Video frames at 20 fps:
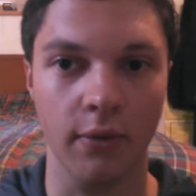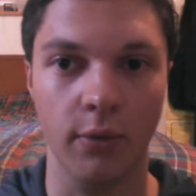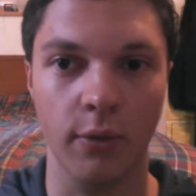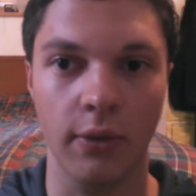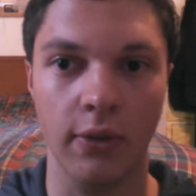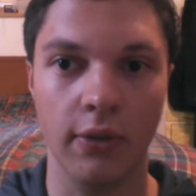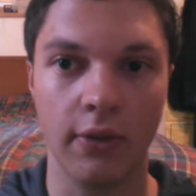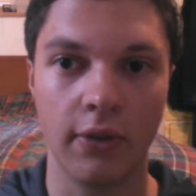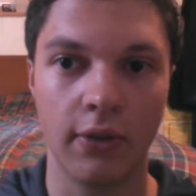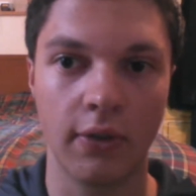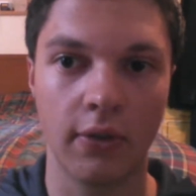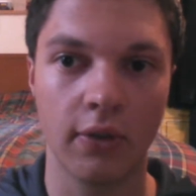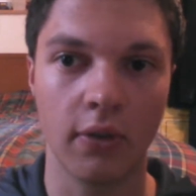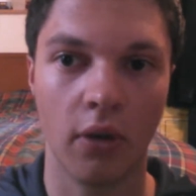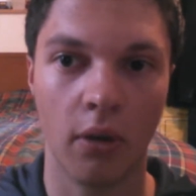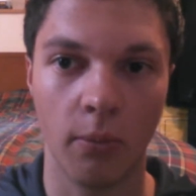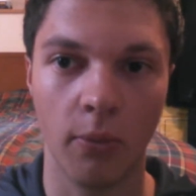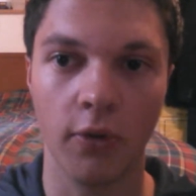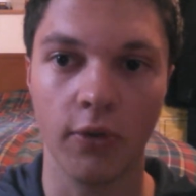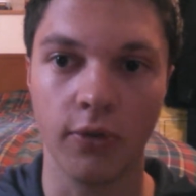It was
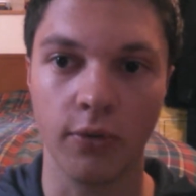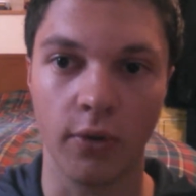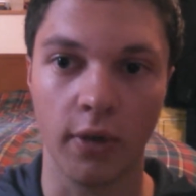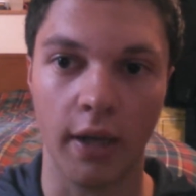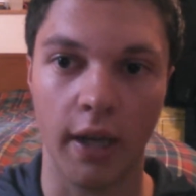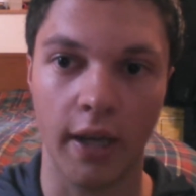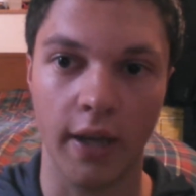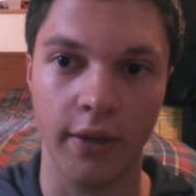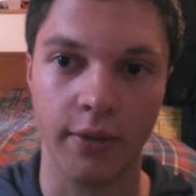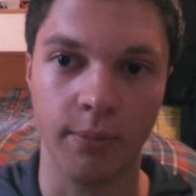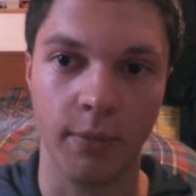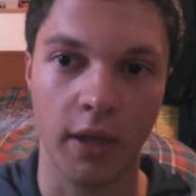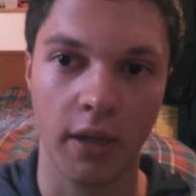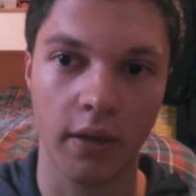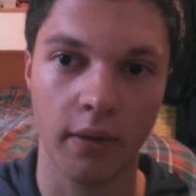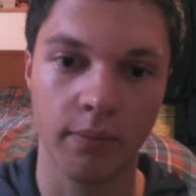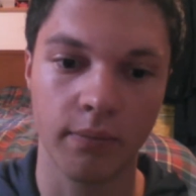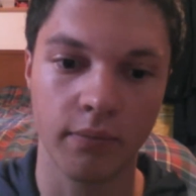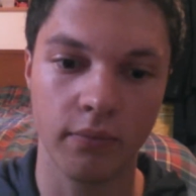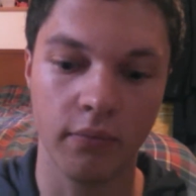almost orgasmic.
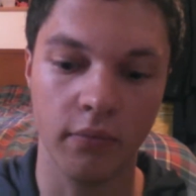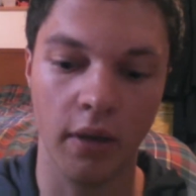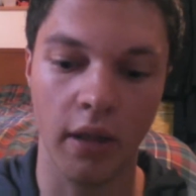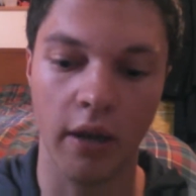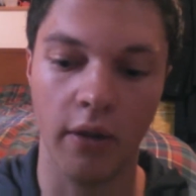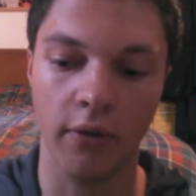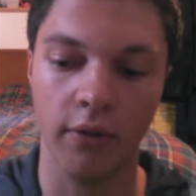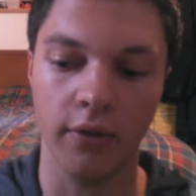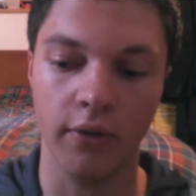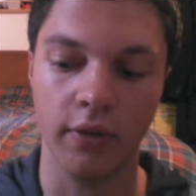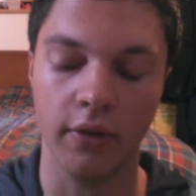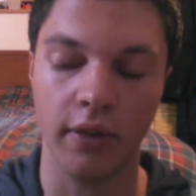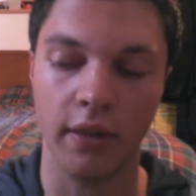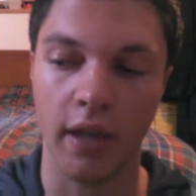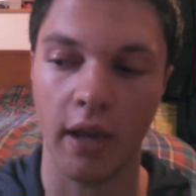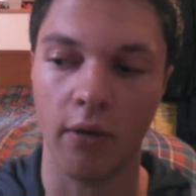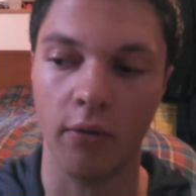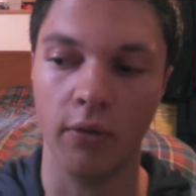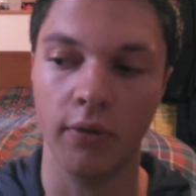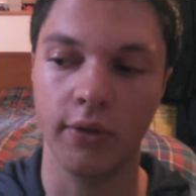And that was,
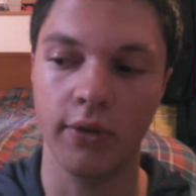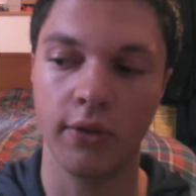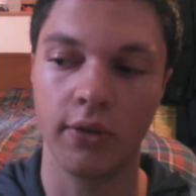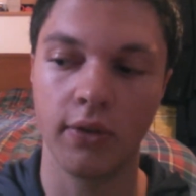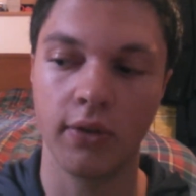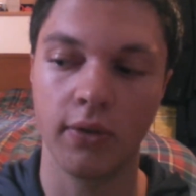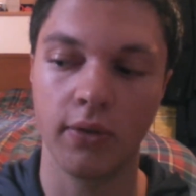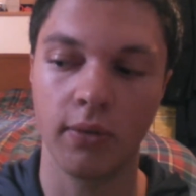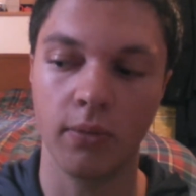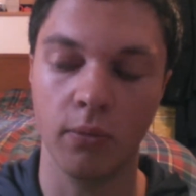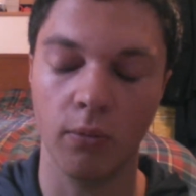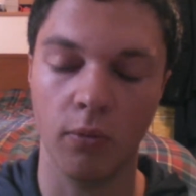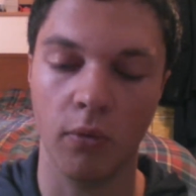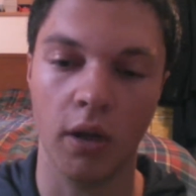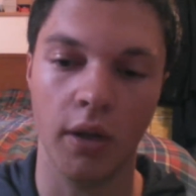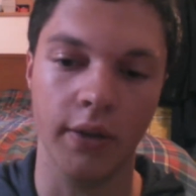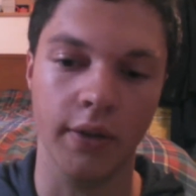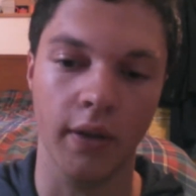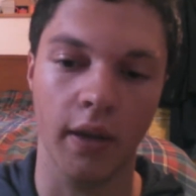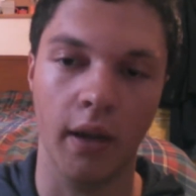that was
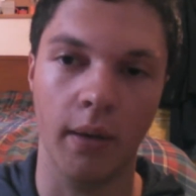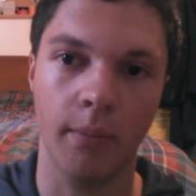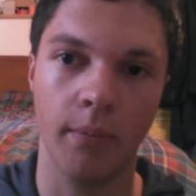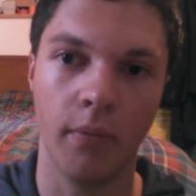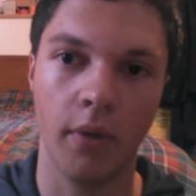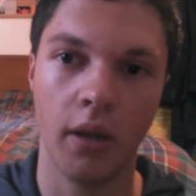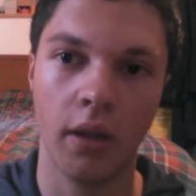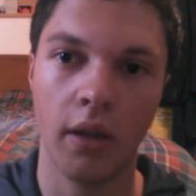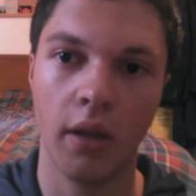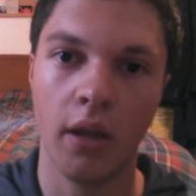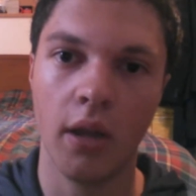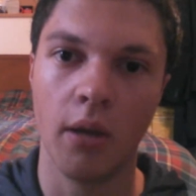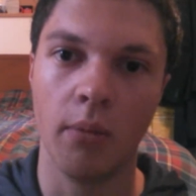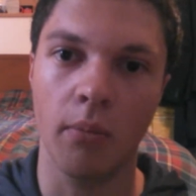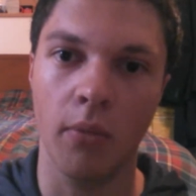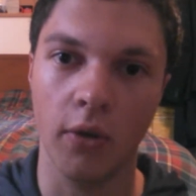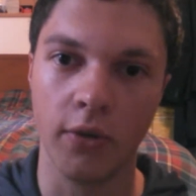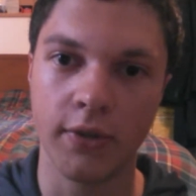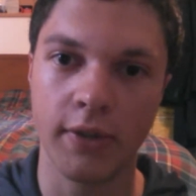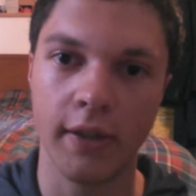one time.
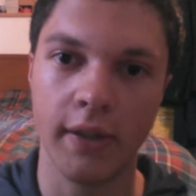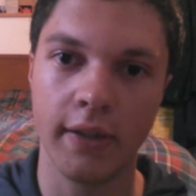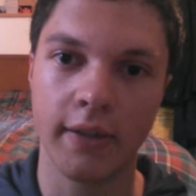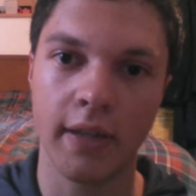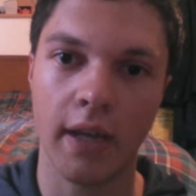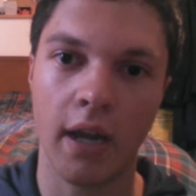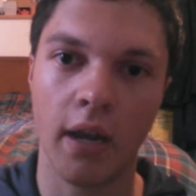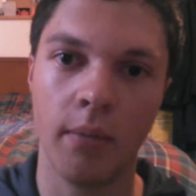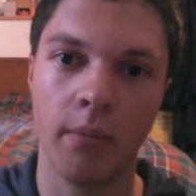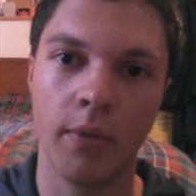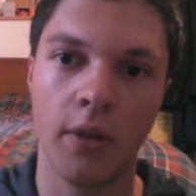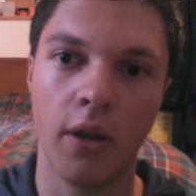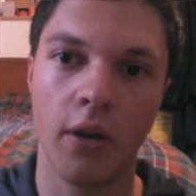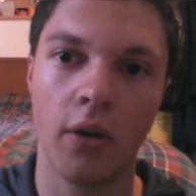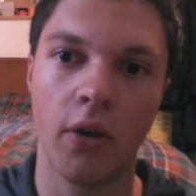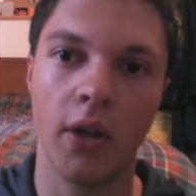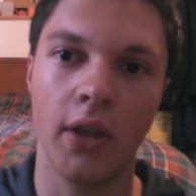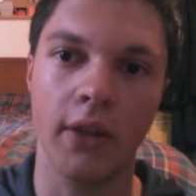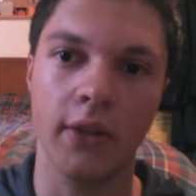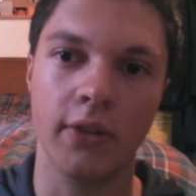Most of the time,
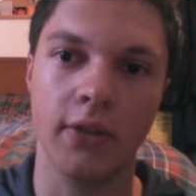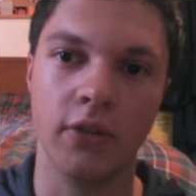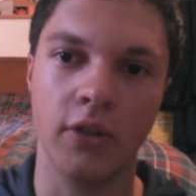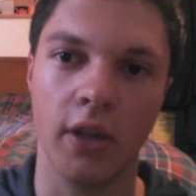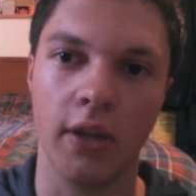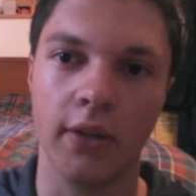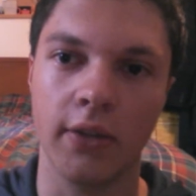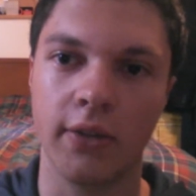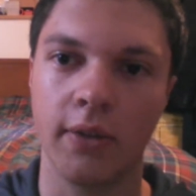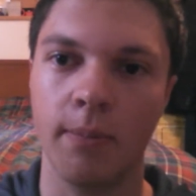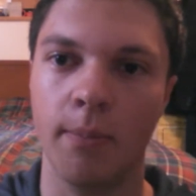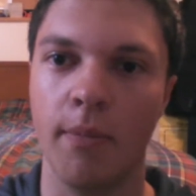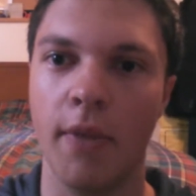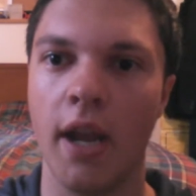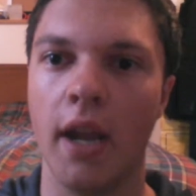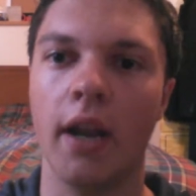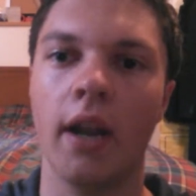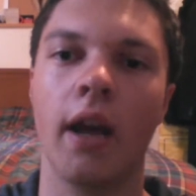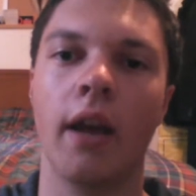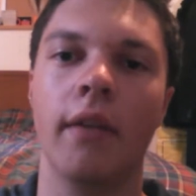though, it's just,
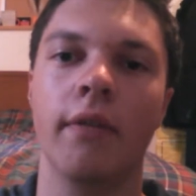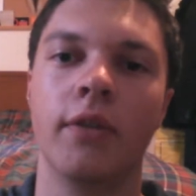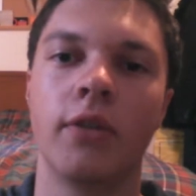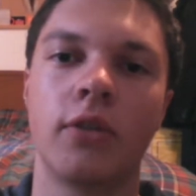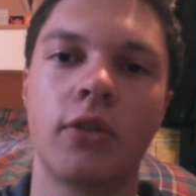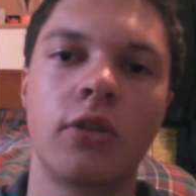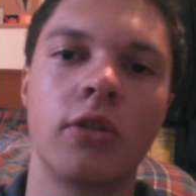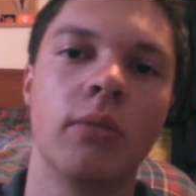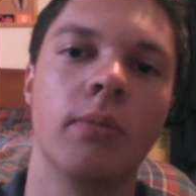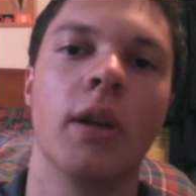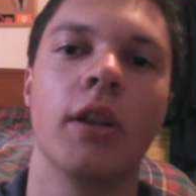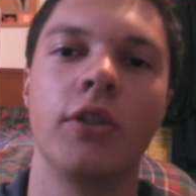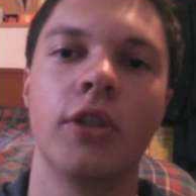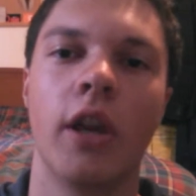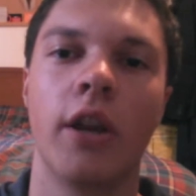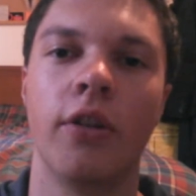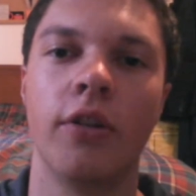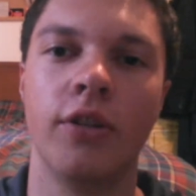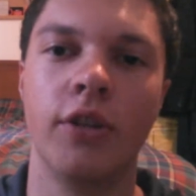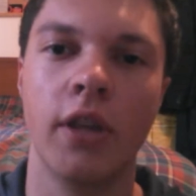man, I have so much
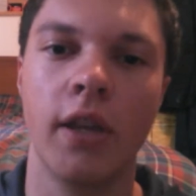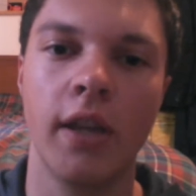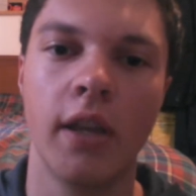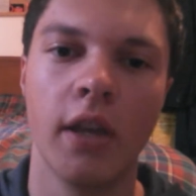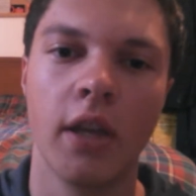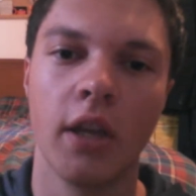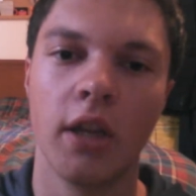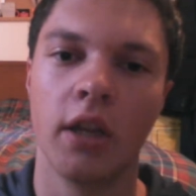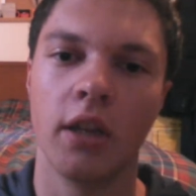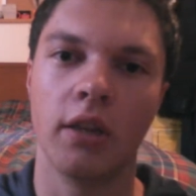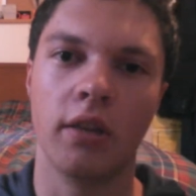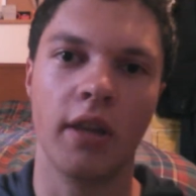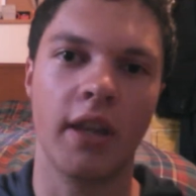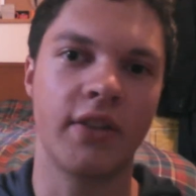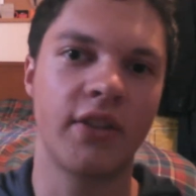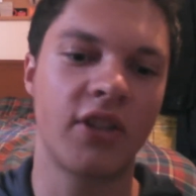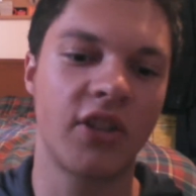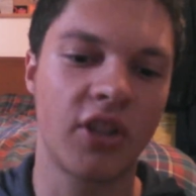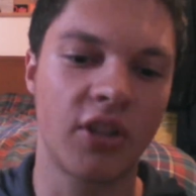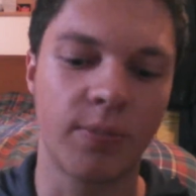energy.
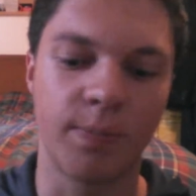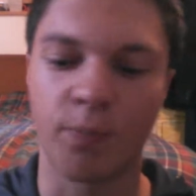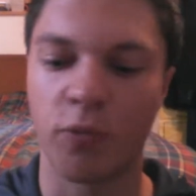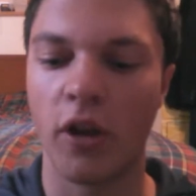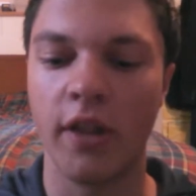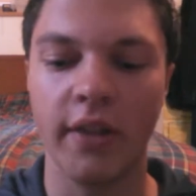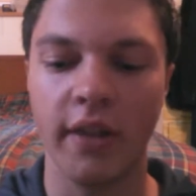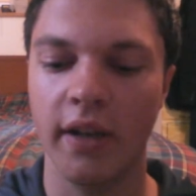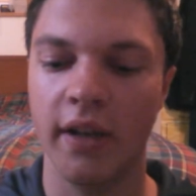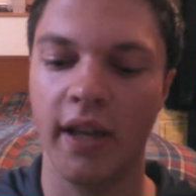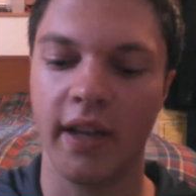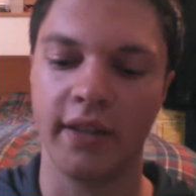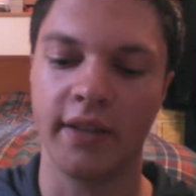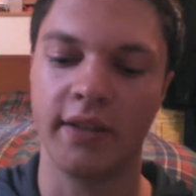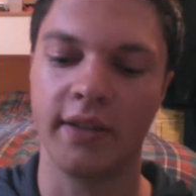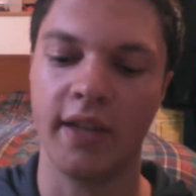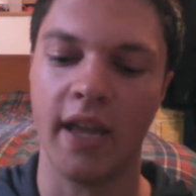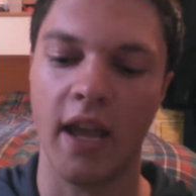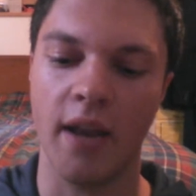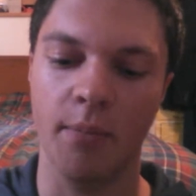Let's sprint the
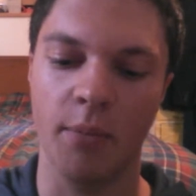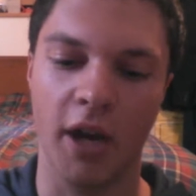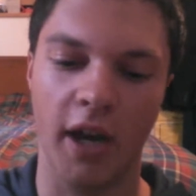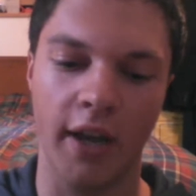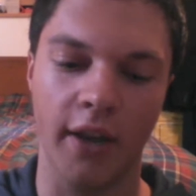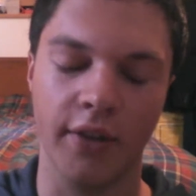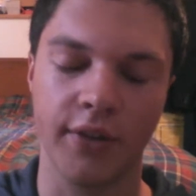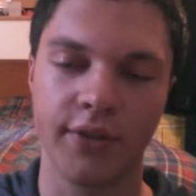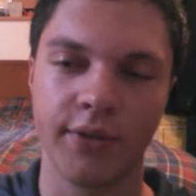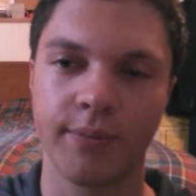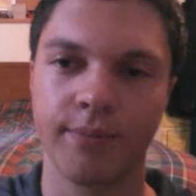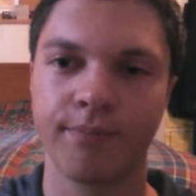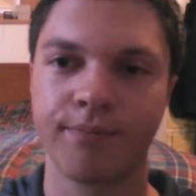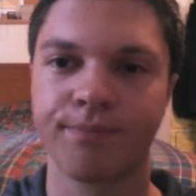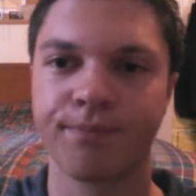next ten miles.